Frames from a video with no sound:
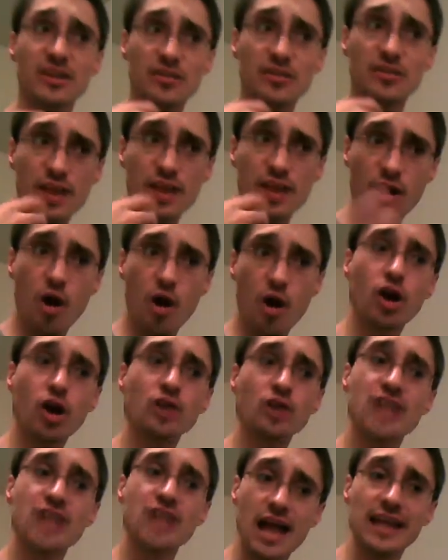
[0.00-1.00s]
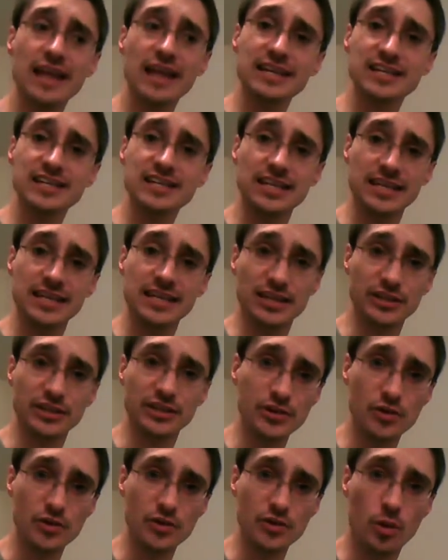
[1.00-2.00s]
they are tying it into the
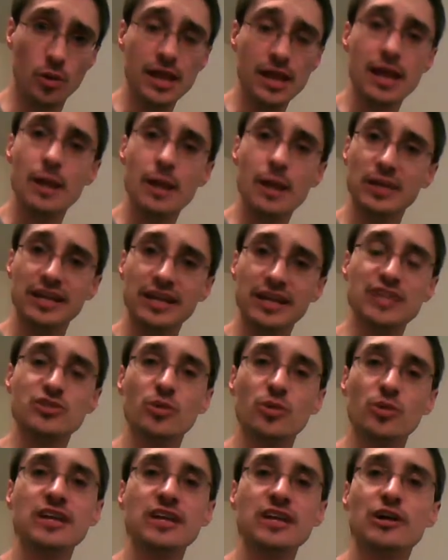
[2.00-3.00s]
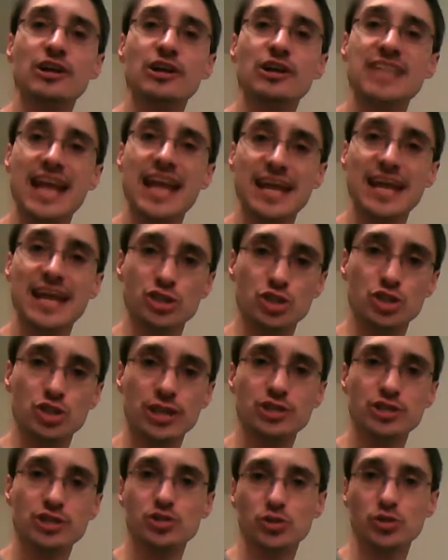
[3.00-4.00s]
EU, but again, it's only in a very
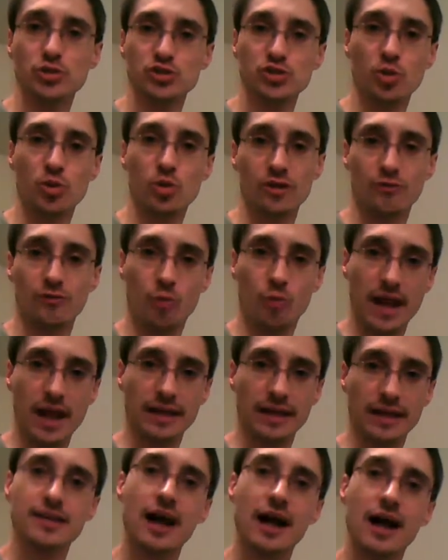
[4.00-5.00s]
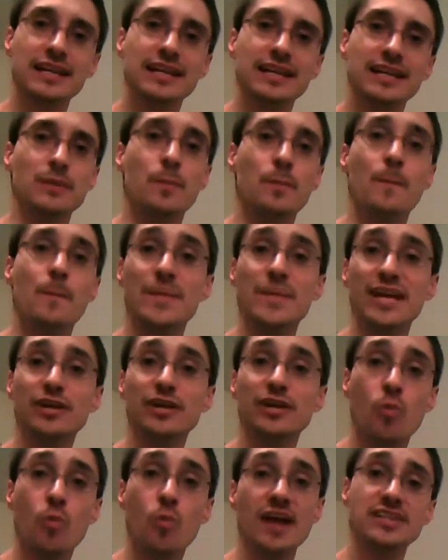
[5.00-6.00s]
tangential sort of way, not in any
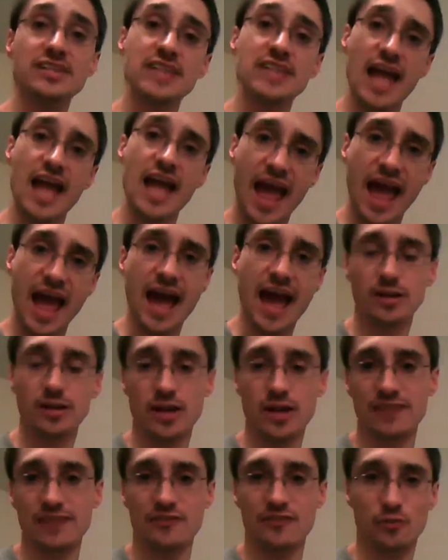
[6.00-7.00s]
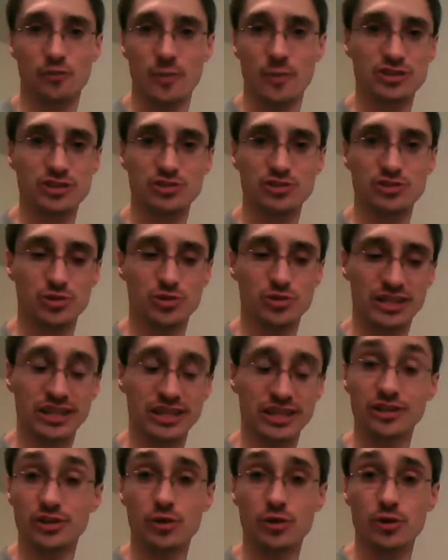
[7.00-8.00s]
big way to add a lot of information to the
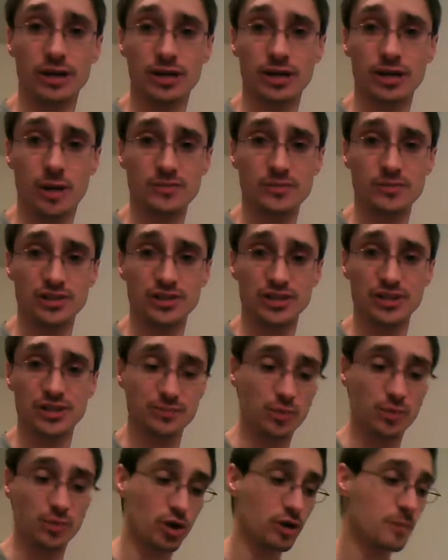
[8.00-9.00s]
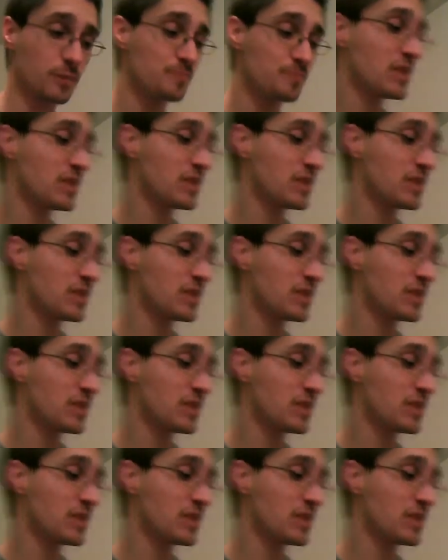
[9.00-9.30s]
EU when it comes to this book.